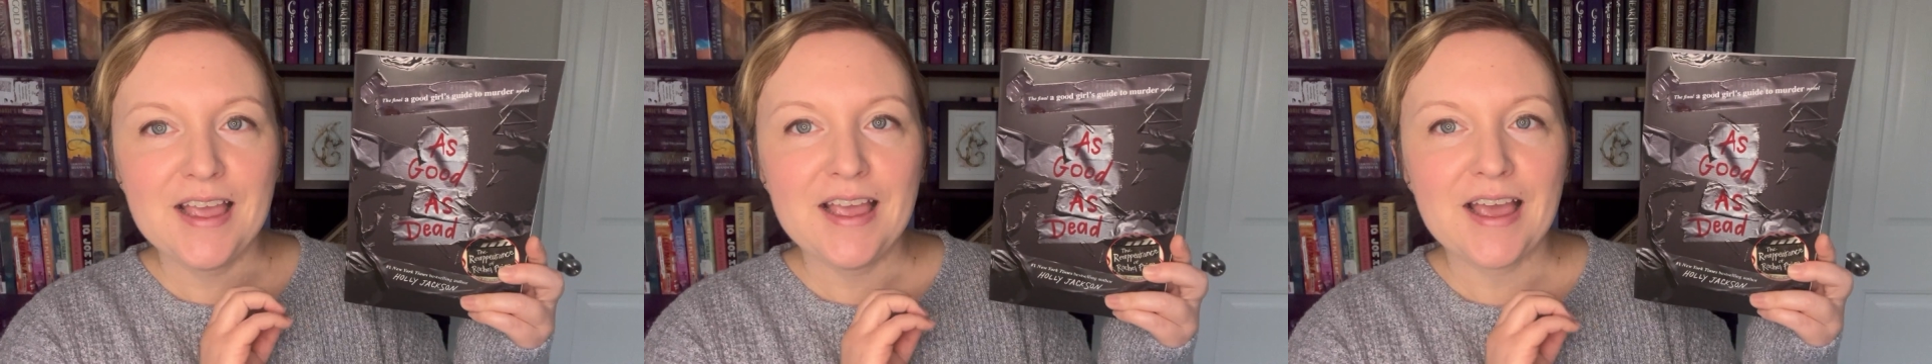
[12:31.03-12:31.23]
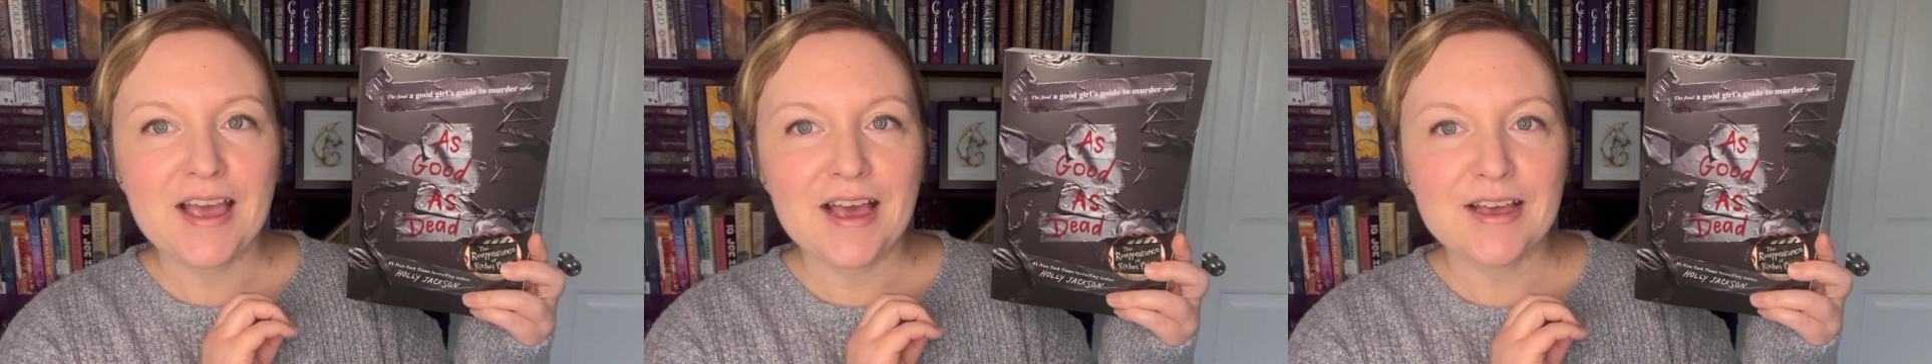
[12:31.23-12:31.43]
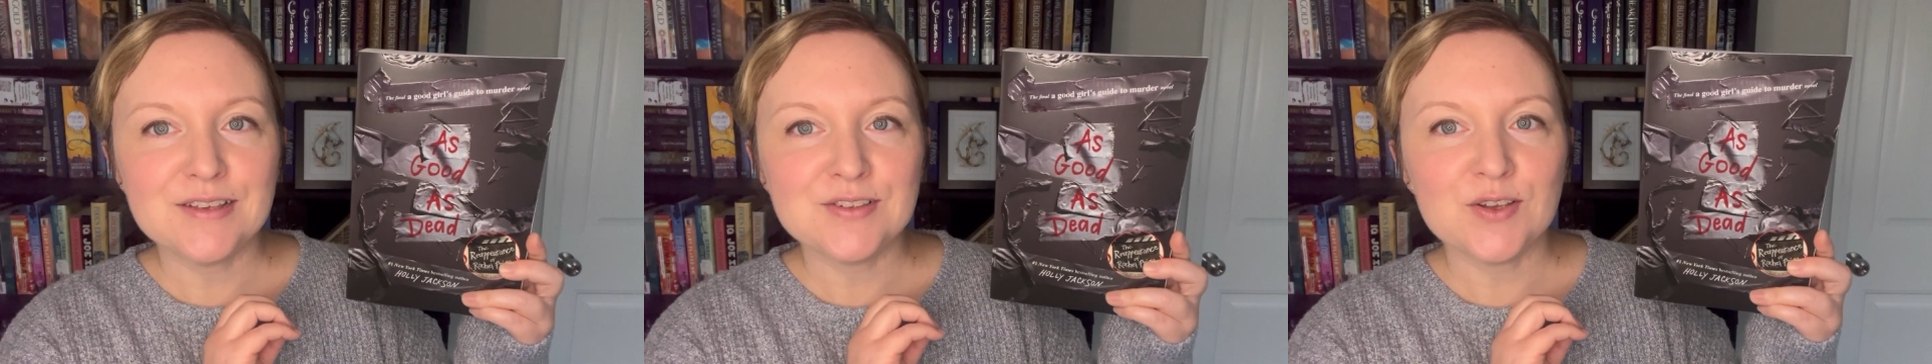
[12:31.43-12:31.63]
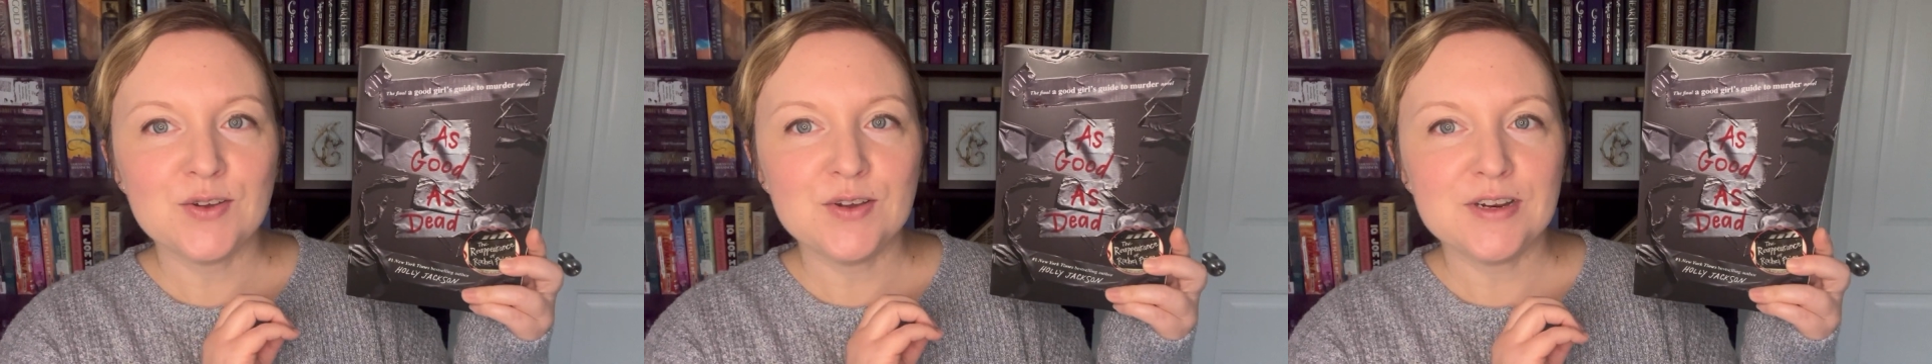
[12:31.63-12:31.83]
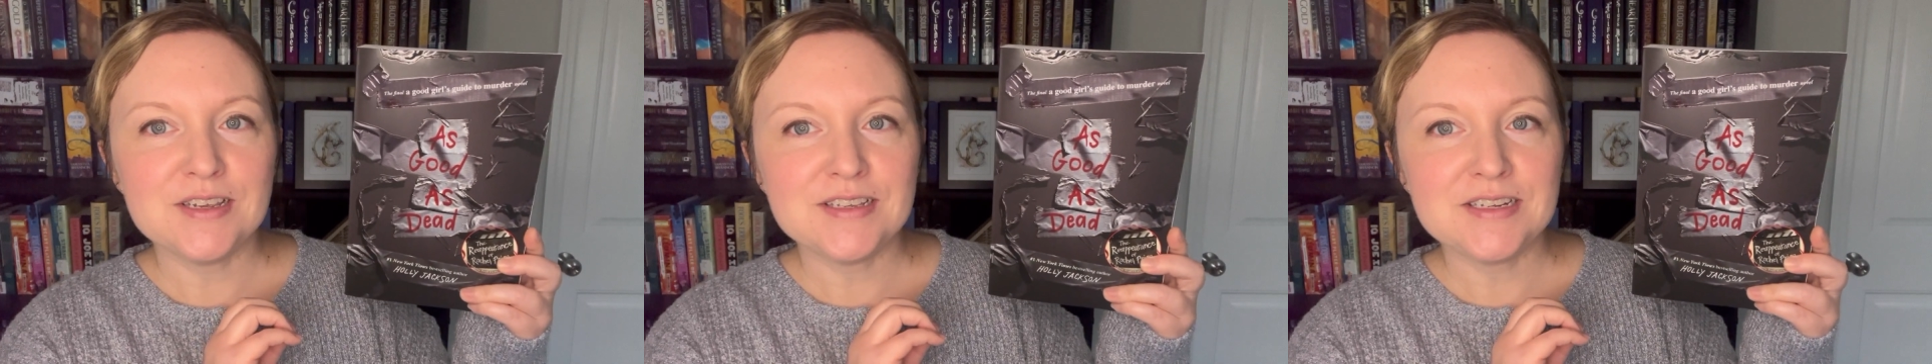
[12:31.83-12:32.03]
As
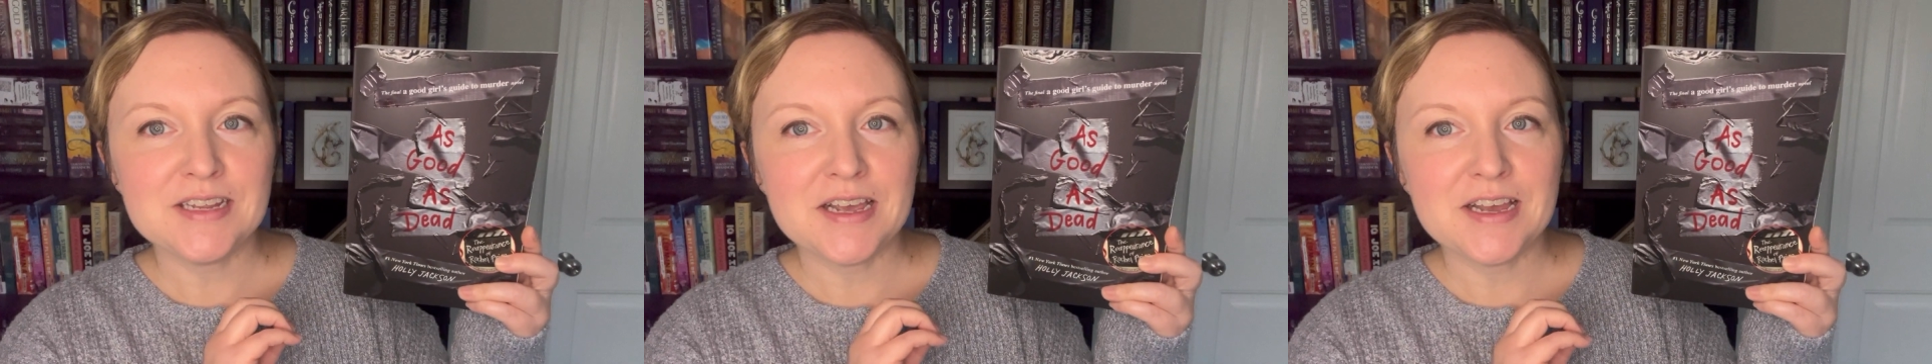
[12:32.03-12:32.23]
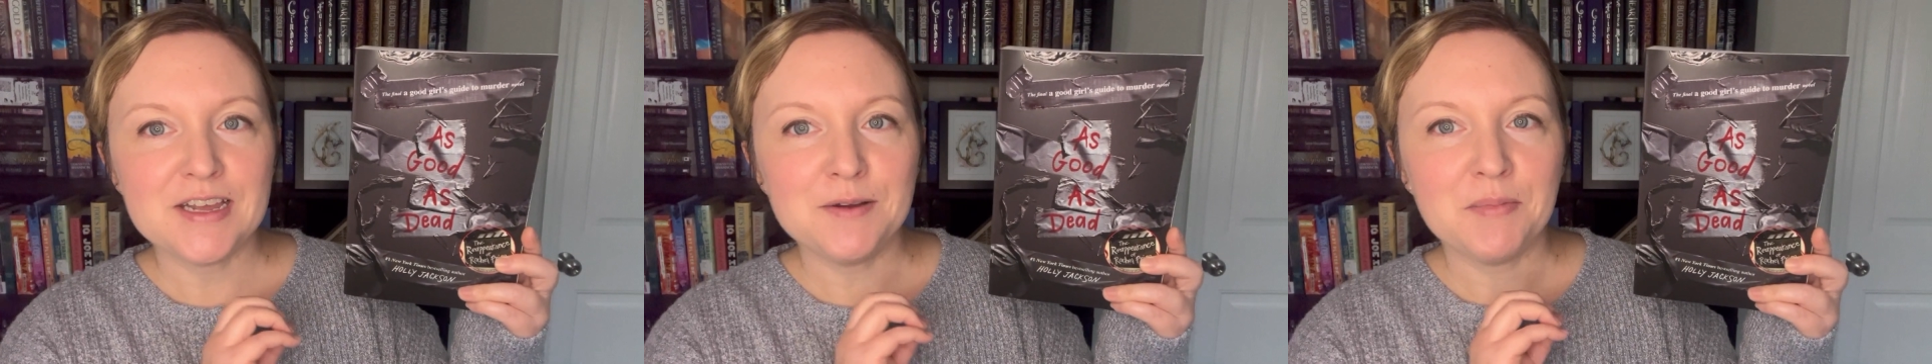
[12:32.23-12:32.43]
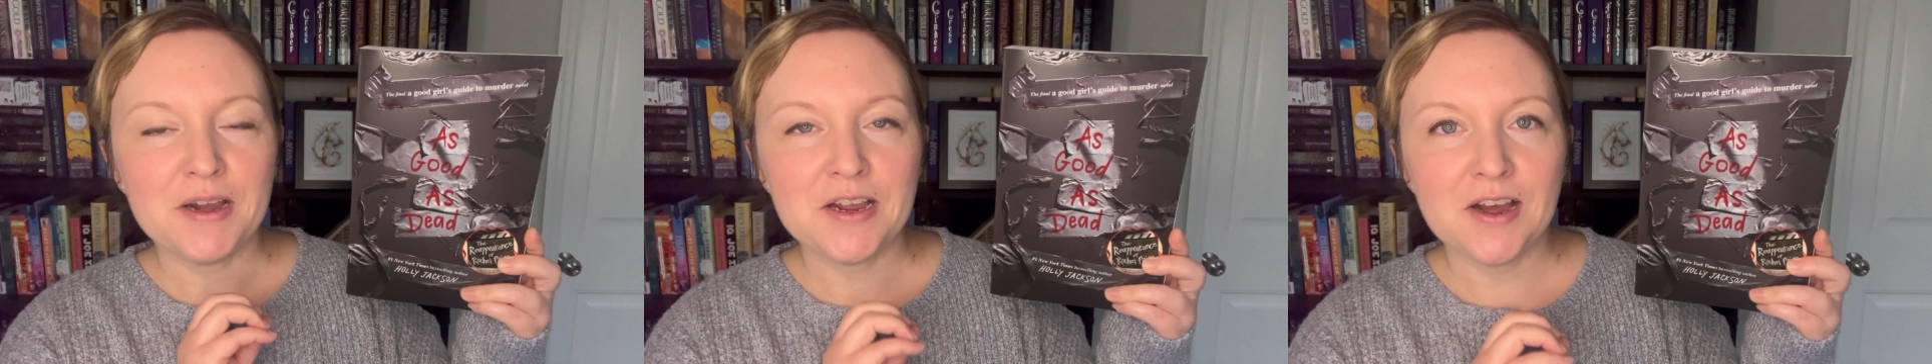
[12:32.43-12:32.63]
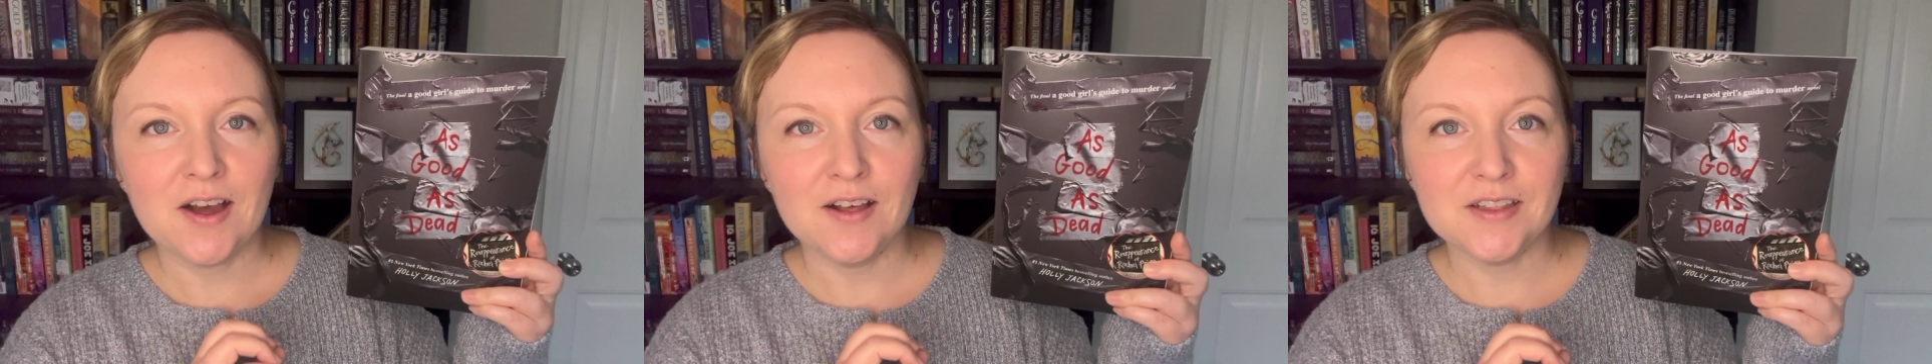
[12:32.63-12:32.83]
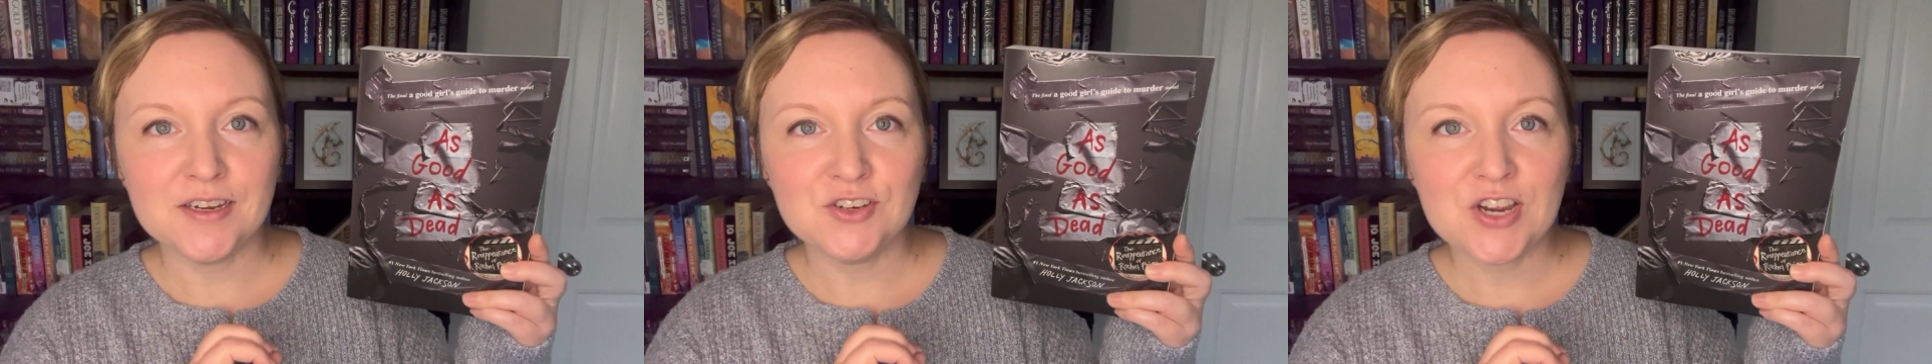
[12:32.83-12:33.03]
Good as Dead by
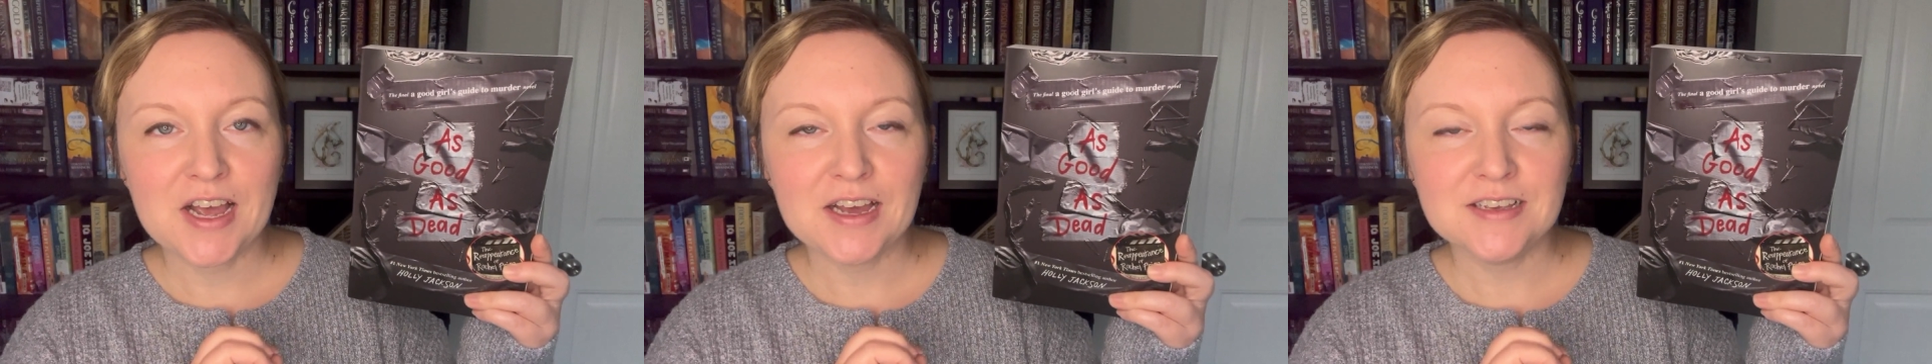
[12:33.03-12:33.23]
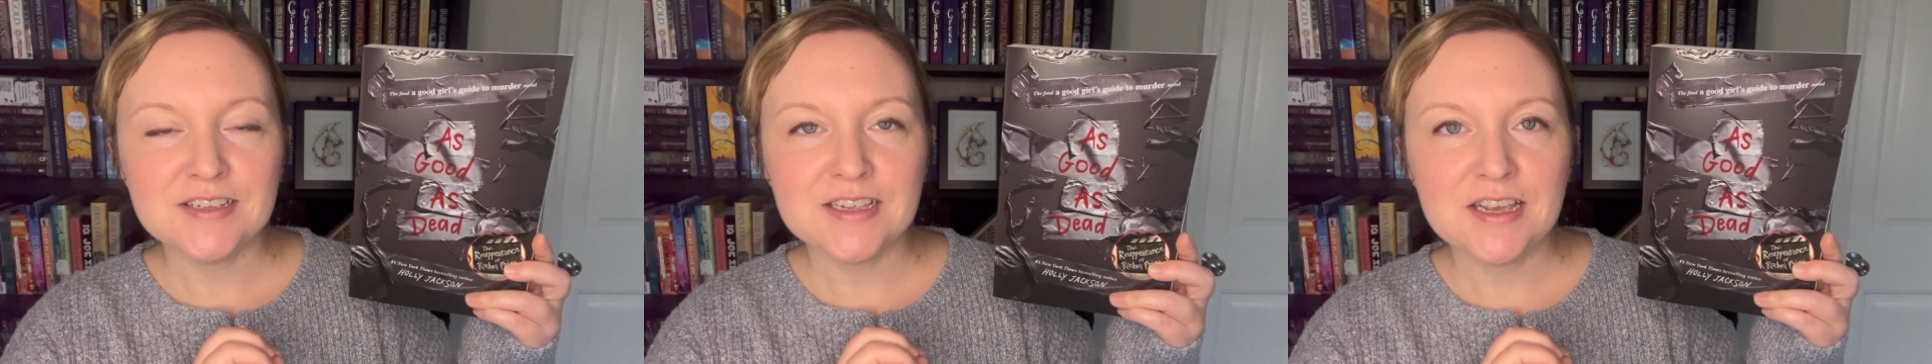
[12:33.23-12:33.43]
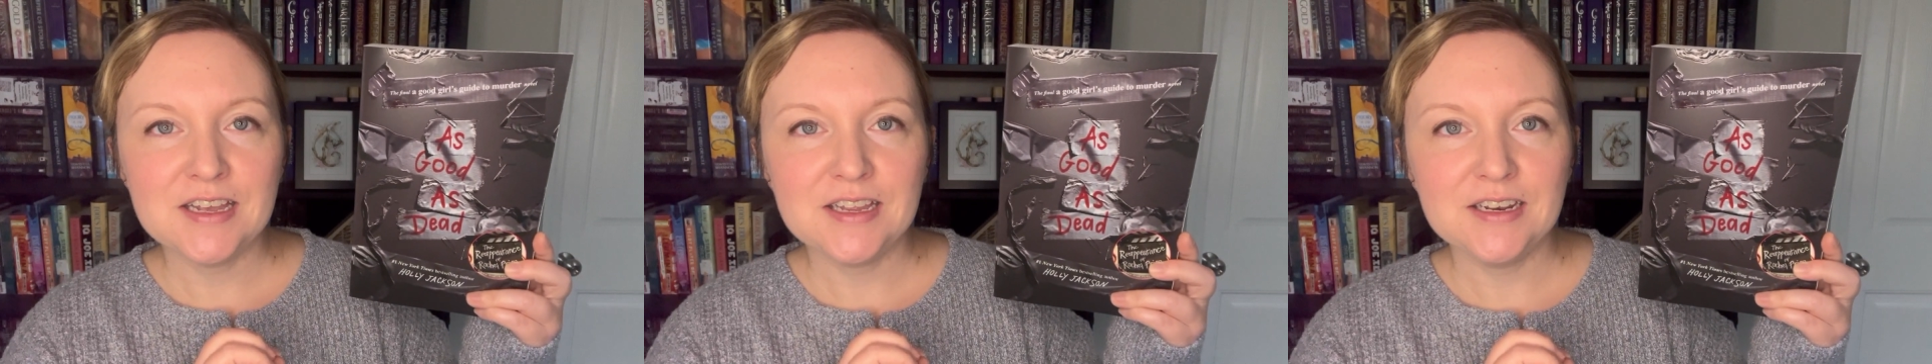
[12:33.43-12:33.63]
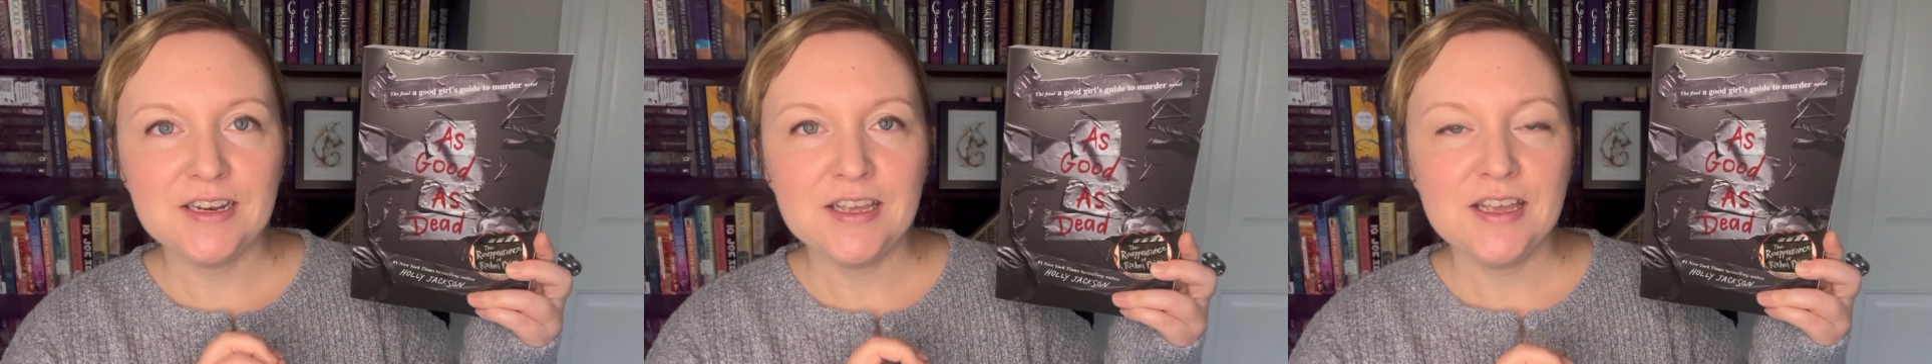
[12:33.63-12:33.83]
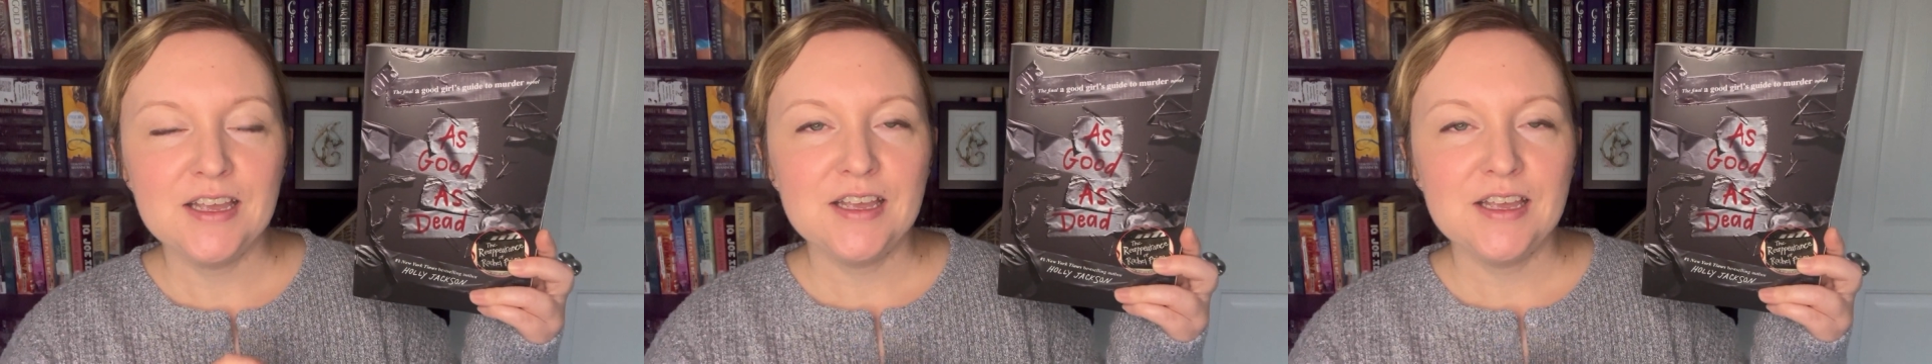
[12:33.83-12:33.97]
Holly Jackson.